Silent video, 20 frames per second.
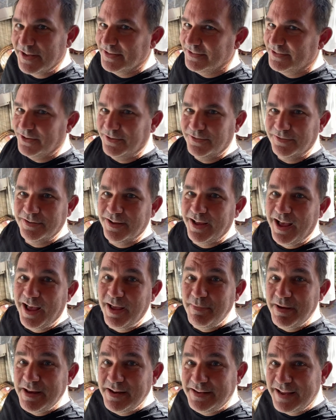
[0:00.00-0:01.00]
Dude, I
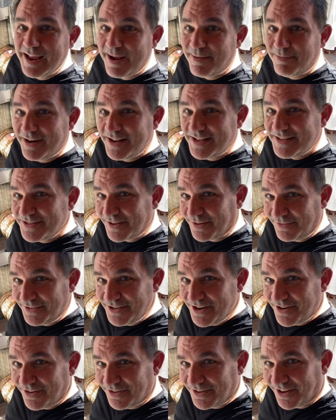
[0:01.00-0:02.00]
made Cabernet
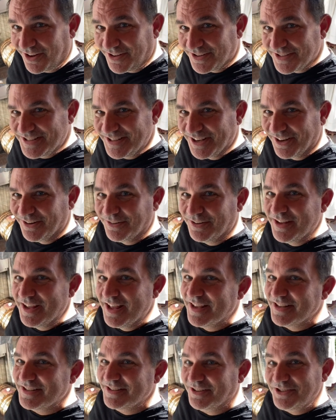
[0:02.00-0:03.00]
Sauvignon also.
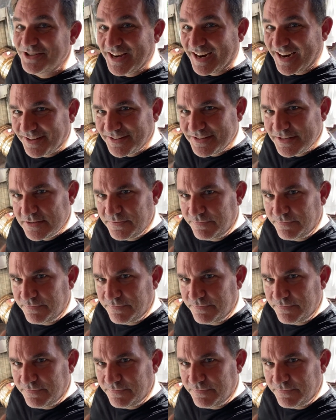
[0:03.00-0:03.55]
So check out this